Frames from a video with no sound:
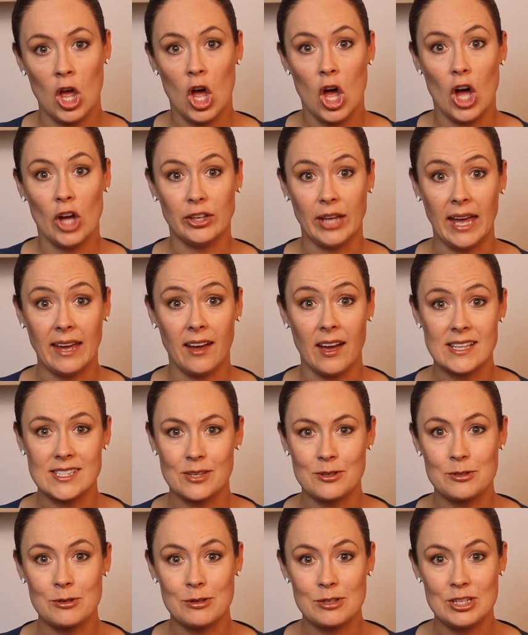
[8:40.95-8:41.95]
Okay guys,
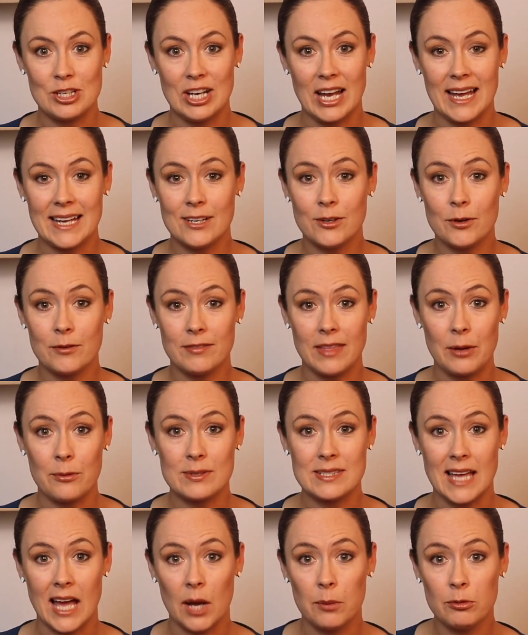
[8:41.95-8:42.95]
I'll talk to you later. If that
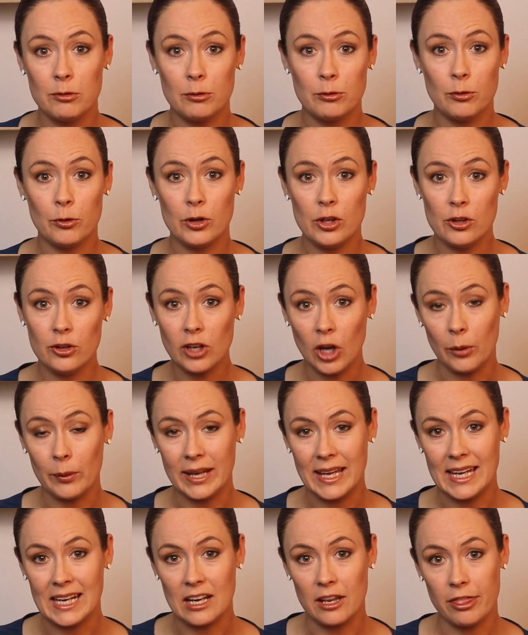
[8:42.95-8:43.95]
was helpful for you, go
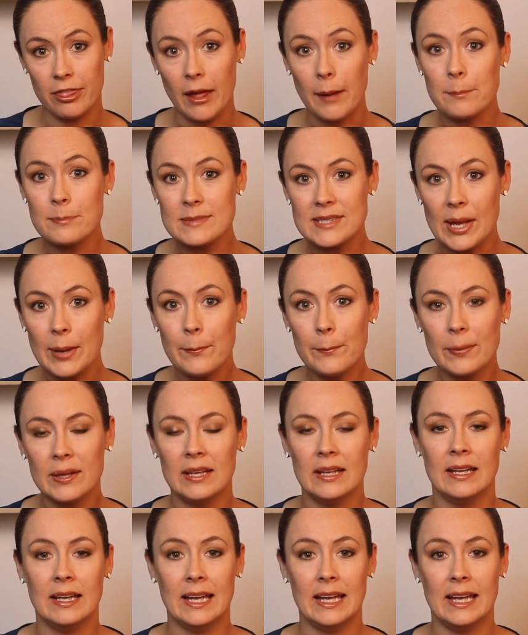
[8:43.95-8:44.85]
ahead and thumbs up,